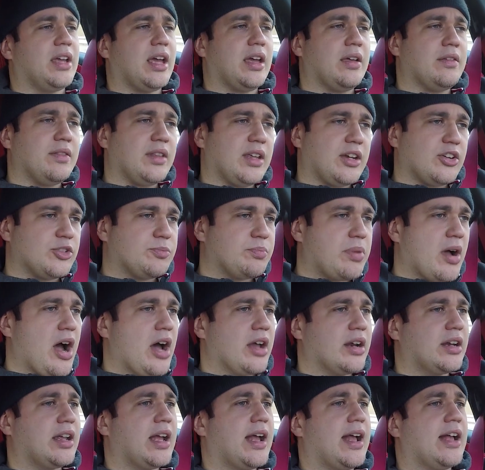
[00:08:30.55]
and there's
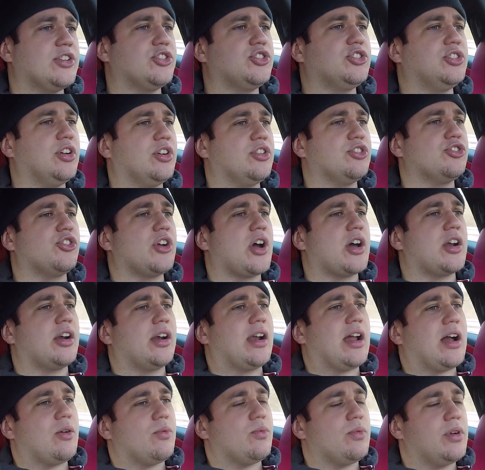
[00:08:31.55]
podcasts you can drown
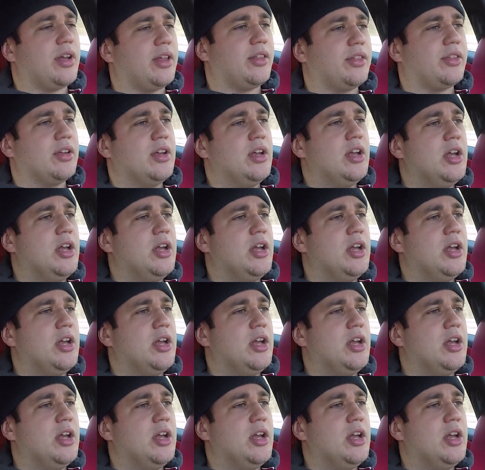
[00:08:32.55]
it out with.